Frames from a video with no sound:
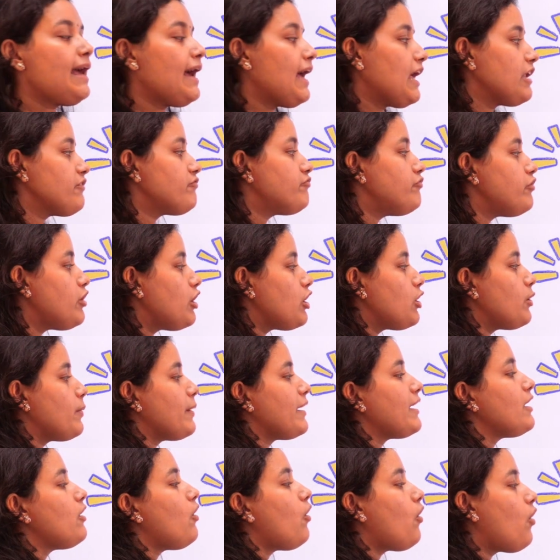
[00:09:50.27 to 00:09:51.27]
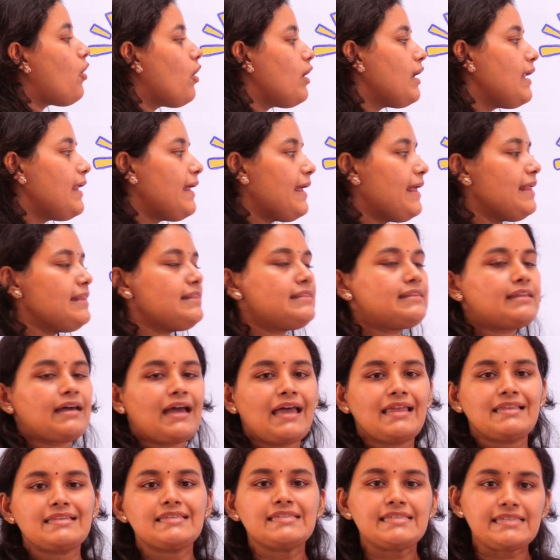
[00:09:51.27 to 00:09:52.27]
and following all health
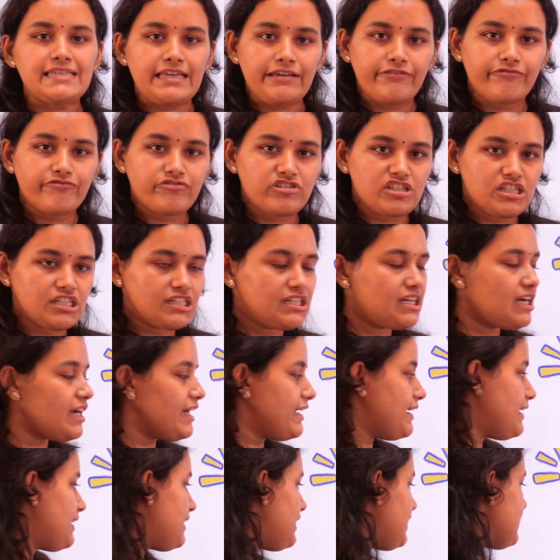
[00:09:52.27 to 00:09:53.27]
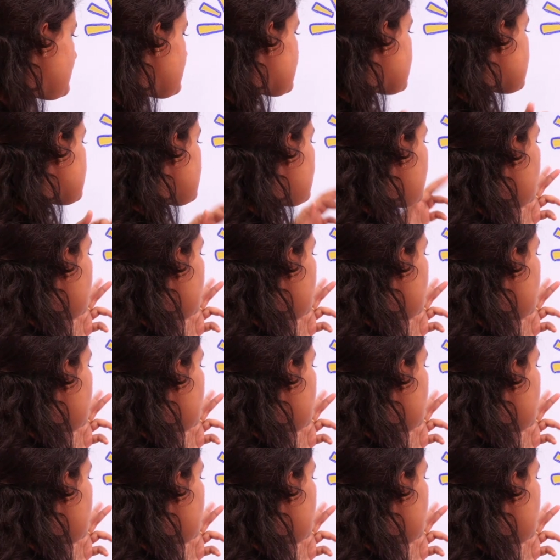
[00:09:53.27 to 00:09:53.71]
and safety guidelines.